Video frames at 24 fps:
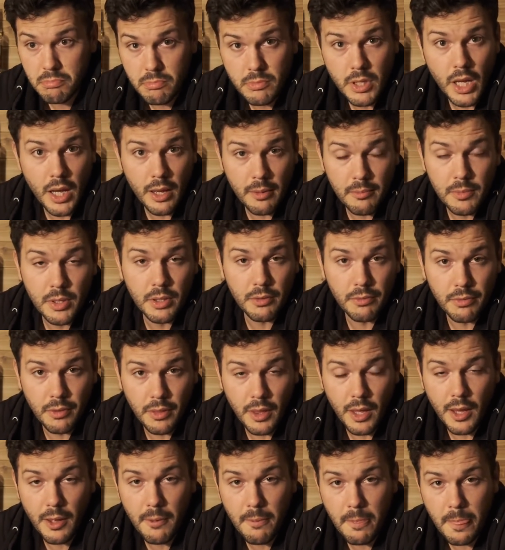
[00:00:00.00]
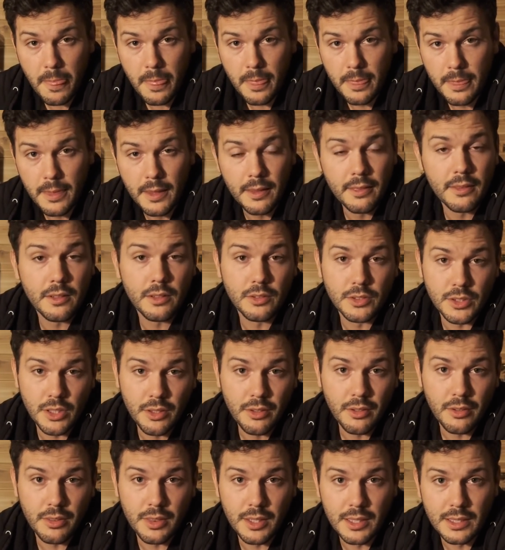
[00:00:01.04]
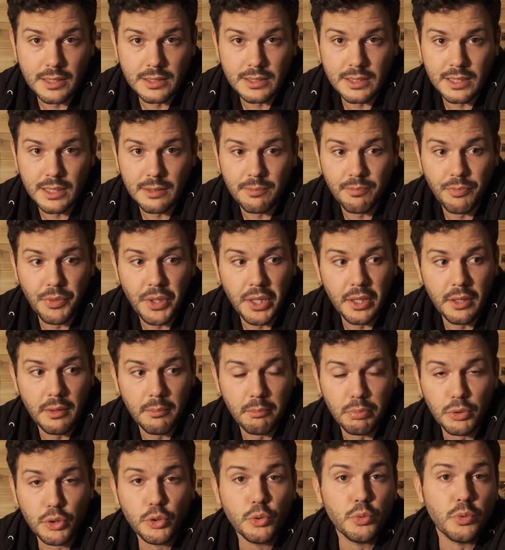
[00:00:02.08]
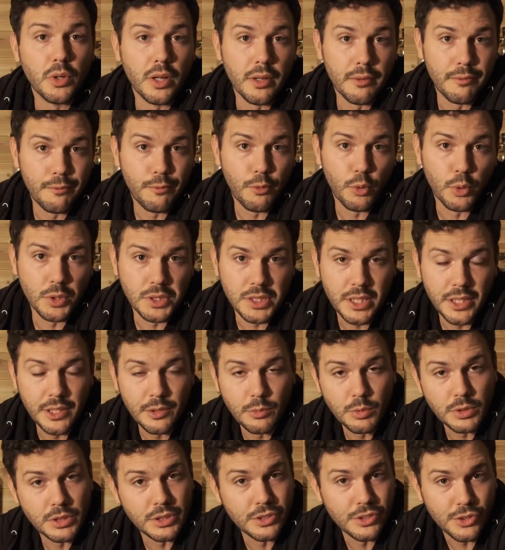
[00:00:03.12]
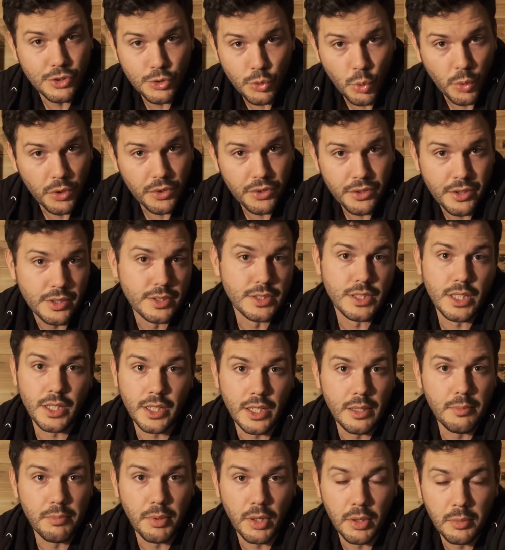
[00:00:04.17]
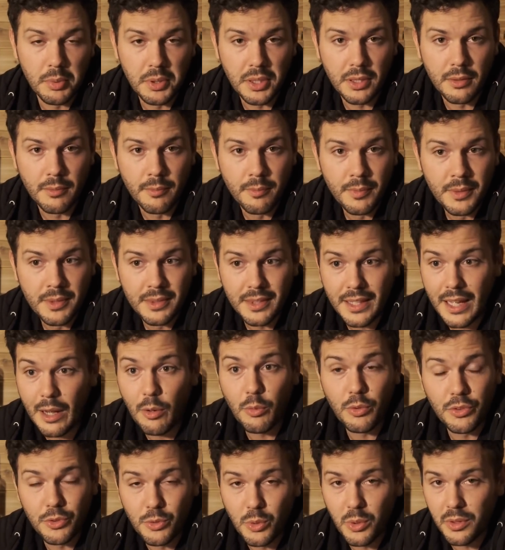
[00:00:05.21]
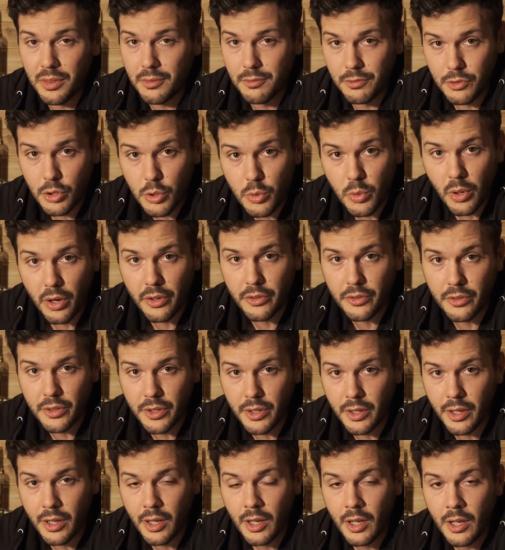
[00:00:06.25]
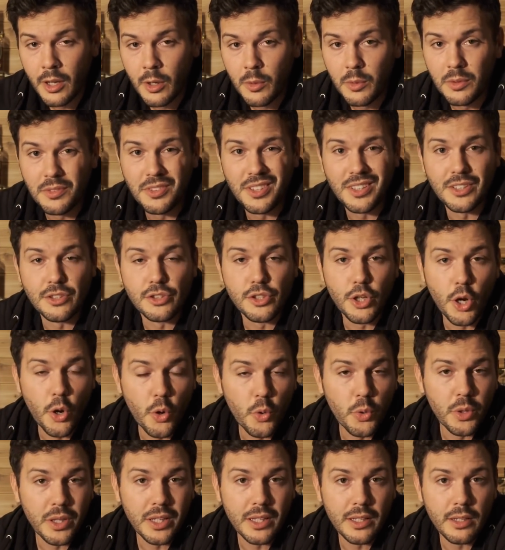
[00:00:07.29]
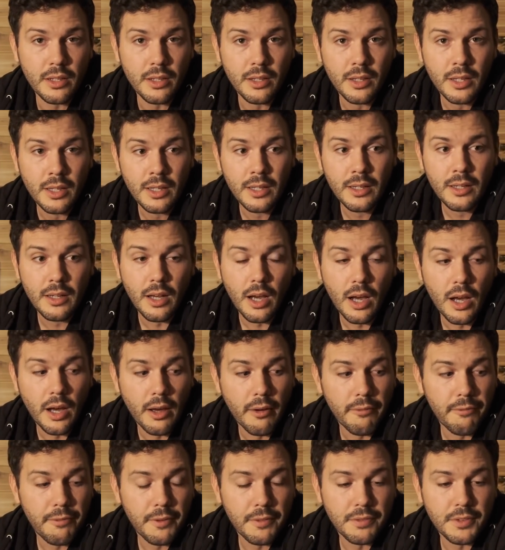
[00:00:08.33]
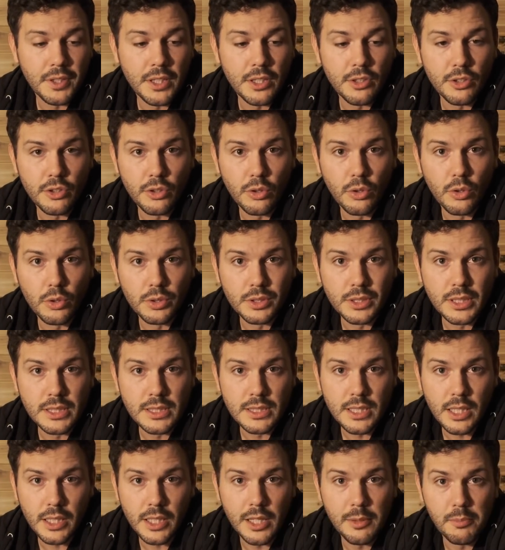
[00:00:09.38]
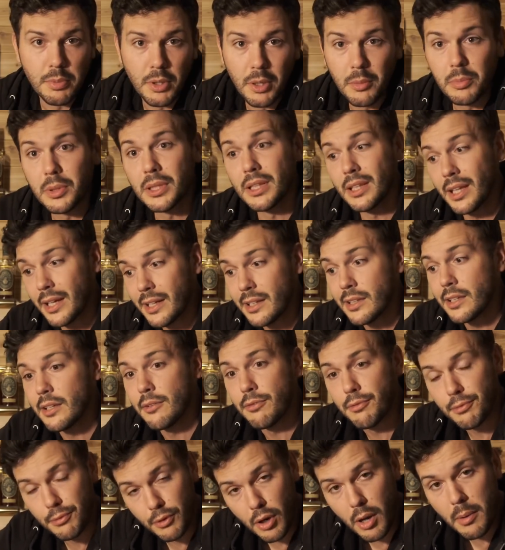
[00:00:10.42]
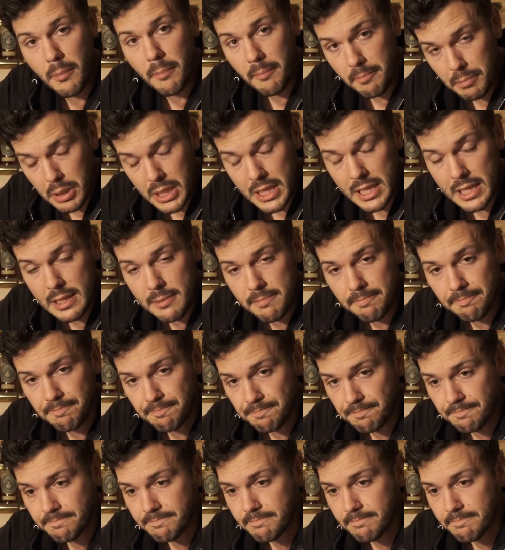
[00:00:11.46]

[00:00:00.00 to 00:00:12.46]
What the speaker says: Yeah, I'm here for that. Then there's other things like the Blue Run 14, which is source Kentucky bourbon. That was north of 200. We've seen toted 15-year-old Kentucky bourbon, likely from Beam,